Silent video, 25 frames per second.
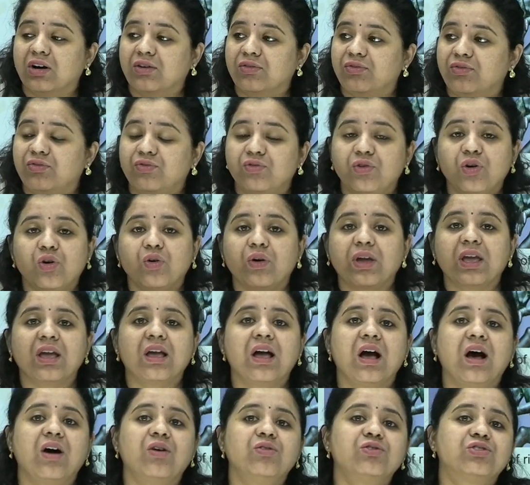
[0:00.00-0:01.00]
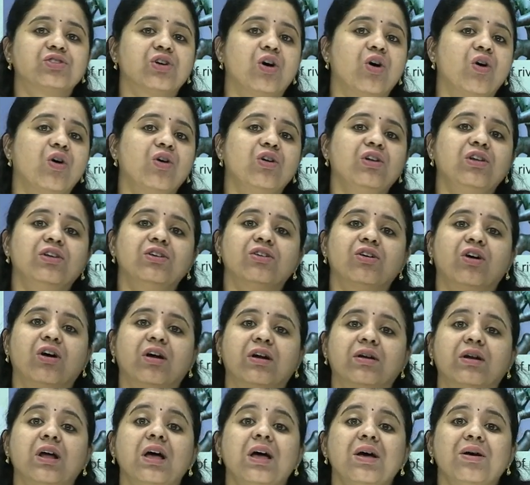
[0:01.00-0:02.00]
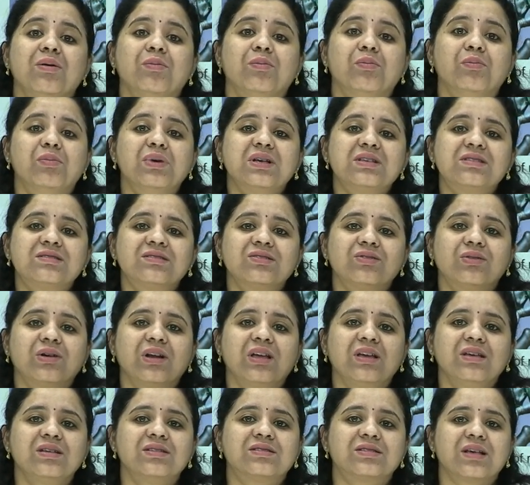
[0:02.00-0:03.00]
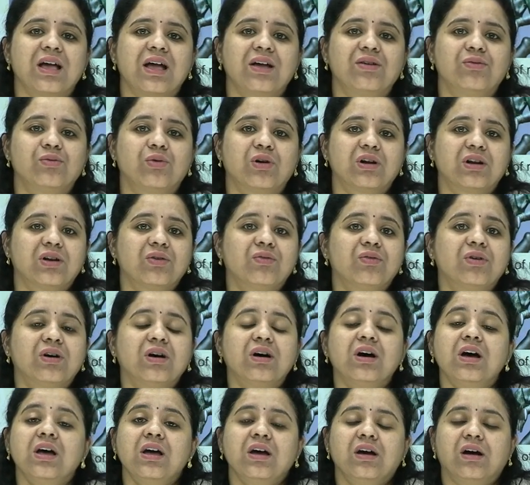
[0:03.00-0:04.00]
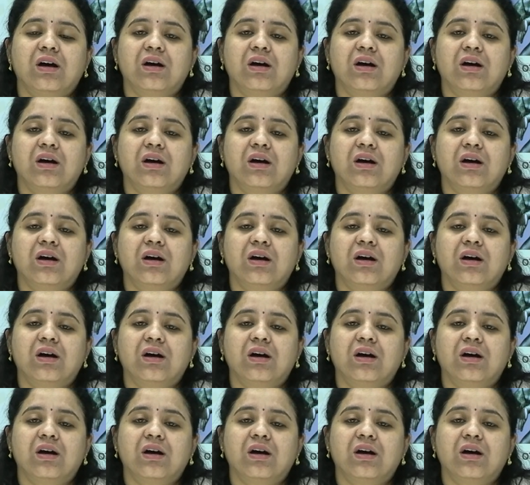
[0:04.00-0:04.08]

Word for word: flowing out all your miseries and whatever